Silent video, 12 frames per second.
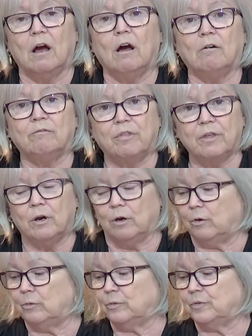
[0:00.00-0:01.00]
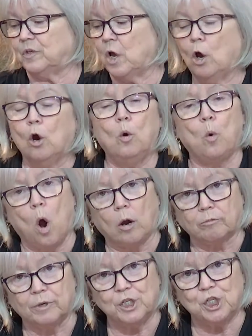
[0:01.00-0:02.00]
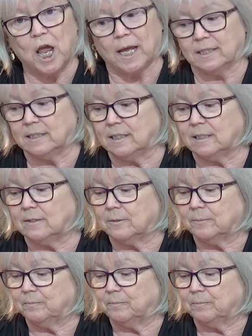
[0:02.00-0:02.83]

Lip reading: of those who are rejected.